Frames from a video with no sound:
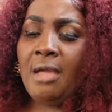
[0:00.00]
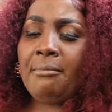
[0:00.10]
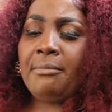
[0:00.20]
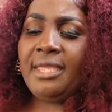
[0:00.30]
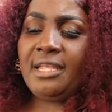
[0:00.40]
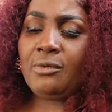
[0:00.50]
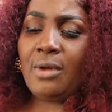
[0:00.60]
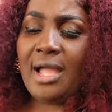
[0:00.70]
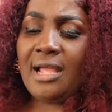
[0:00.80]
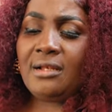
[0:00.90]

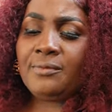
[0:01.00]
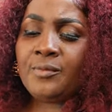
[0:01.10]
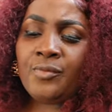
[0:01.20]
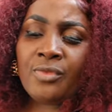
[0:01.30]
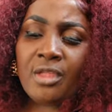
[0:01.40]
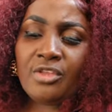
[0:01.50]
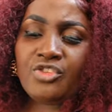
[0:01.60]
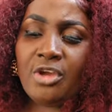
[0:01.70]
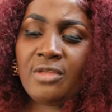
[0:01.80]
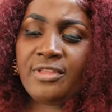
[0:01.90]
Meanwhile,
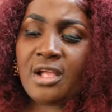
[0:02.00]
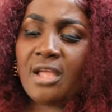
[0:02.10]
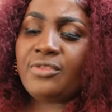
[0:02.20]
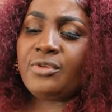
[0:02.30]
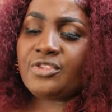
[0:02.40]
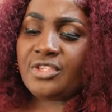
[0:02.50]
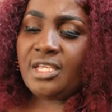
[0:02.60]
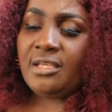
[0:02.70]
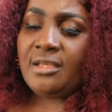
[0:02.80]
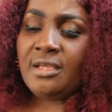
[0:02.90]
Jersey
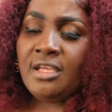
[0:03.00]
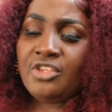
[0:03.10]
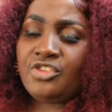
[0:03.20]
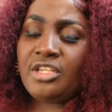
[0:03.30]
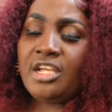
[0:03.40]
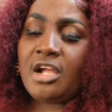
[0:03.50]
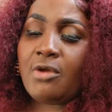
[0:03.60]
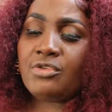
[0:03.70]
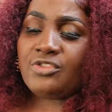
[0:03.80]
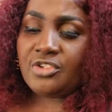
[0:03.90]
Kazuxi, she named
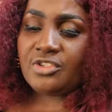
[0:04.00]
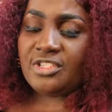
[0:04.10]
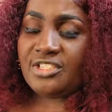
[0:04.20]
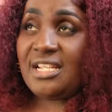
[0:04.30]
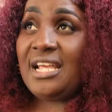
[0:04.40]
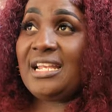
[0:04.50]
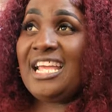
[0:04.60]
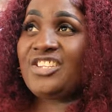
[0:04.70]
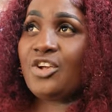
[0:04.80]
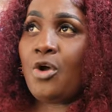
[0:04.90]
Karuzuxi, she
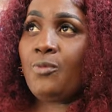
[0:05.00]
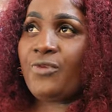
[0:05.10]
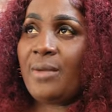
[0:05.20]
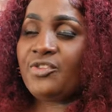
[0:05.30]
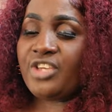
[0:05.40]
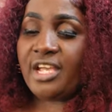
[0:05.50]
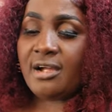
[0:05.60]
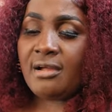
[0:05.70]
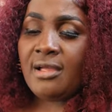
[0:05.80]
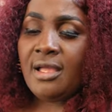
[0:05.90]
like she come from Czech.
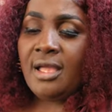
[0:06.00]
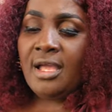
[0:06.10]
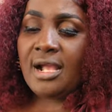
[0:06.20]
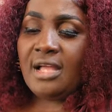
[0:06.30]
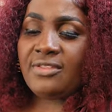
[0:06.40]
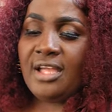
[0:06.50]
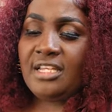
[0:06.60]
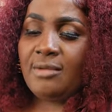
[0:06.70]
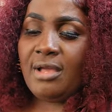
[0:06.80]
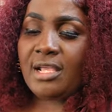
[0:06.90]
Cause her name is